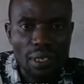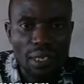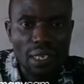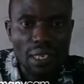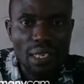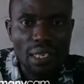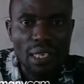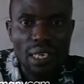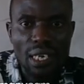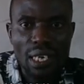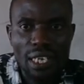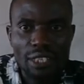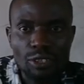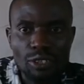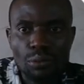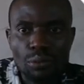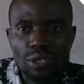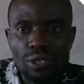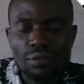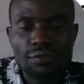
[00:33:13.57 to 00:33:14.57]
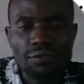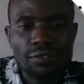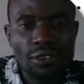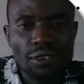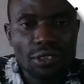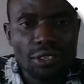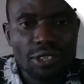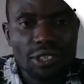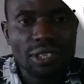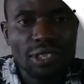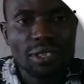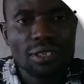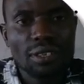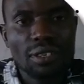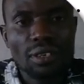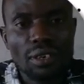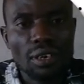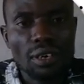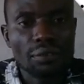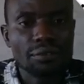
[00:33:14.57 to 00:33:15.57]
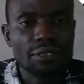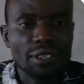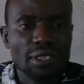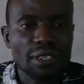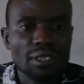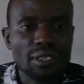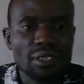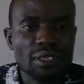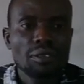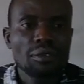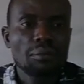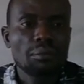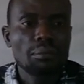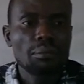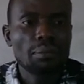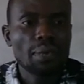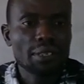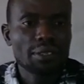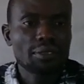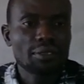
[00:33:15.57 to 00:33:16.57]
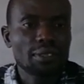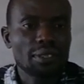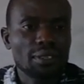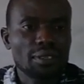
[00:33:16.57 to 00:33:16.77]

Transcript: electromotive force of the battery.